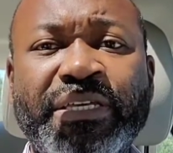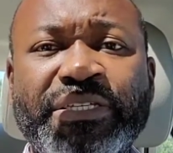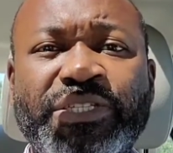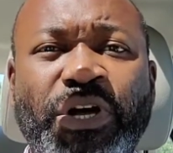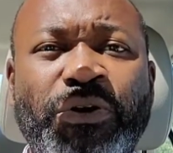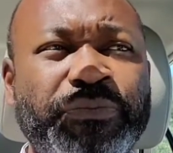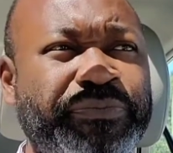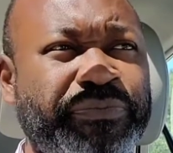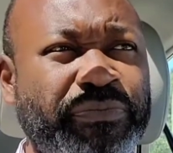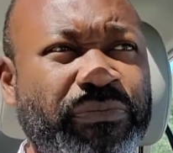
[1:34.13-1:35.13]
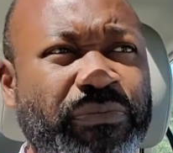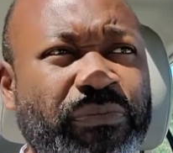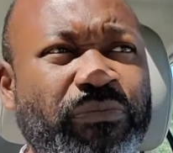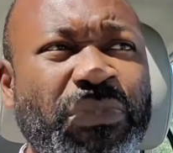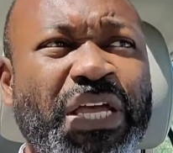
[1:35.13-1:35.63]
So,
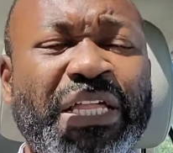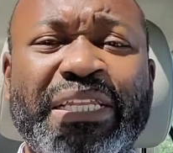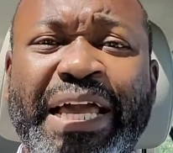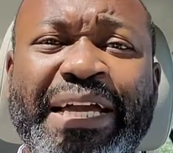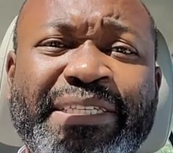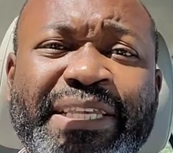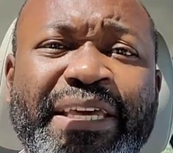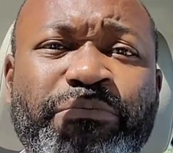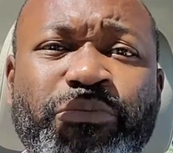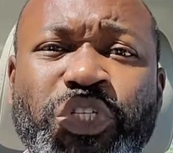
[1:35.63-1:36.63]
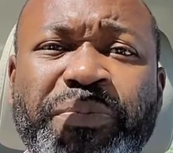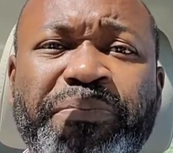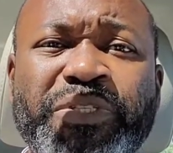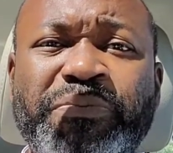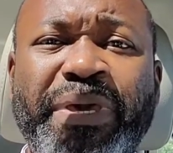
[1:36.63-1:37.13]
like I said, most
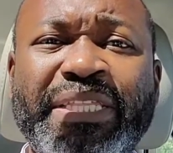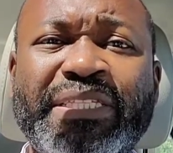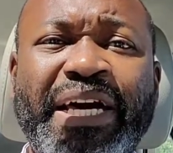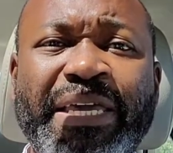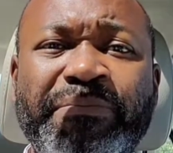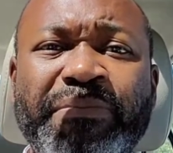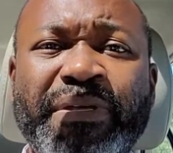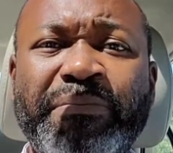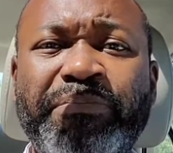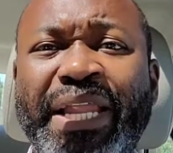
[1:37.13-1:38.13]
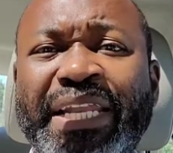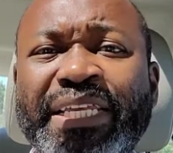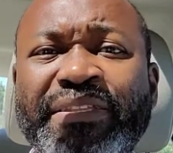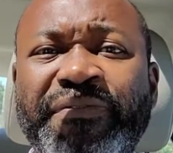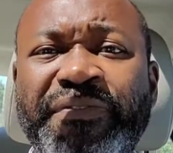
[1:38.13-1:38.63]
people spend time
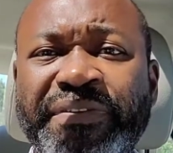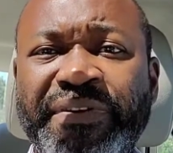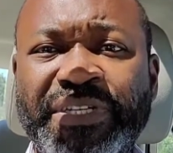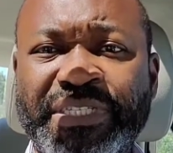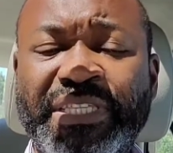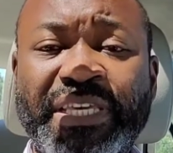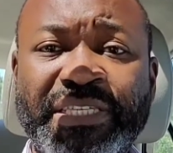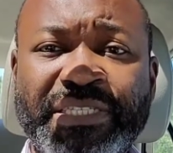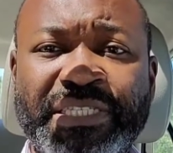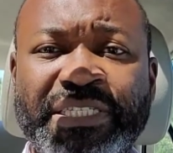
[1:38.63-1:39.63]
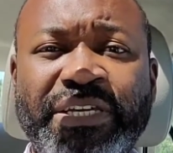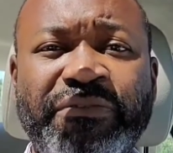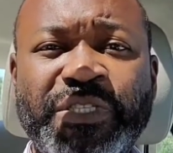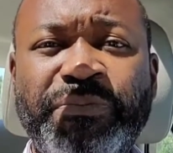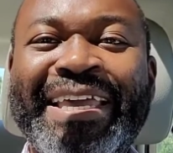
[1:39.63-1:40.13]
planning frivolous things instead of
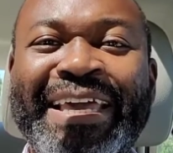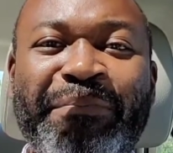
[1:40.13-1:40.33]
spending.